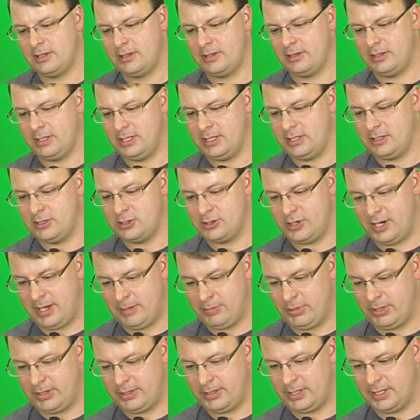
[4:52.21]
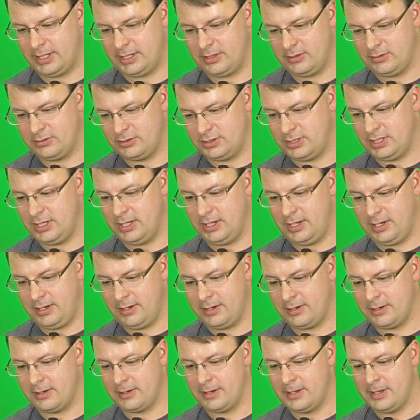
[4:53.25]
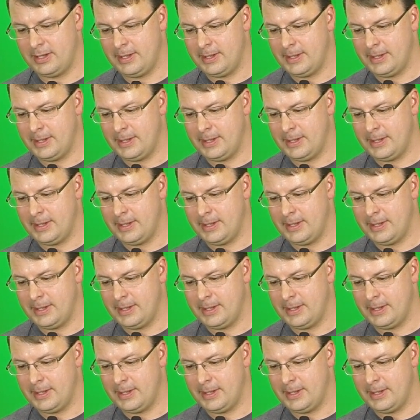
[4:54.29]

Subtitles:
the tripod like you see here.